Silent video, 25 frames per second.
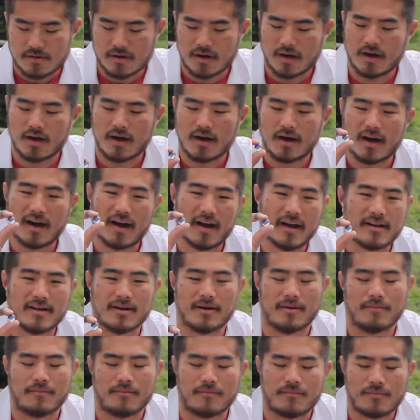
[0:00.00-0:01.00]

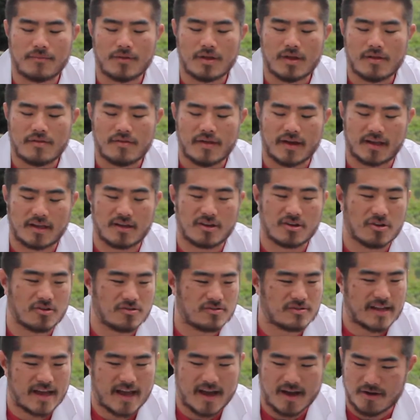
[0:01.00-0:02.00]
item that can go
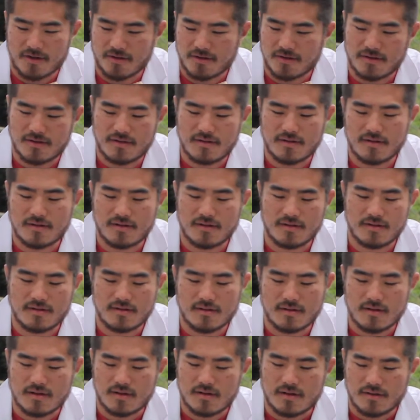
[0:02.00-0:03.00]
down
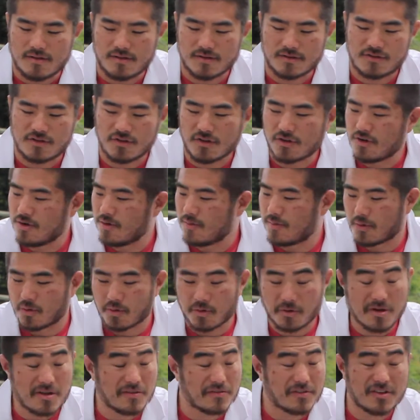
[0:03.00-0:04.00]
the tube,
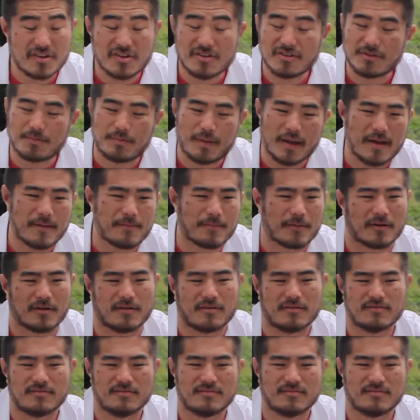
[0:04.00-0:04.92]
or even use paper.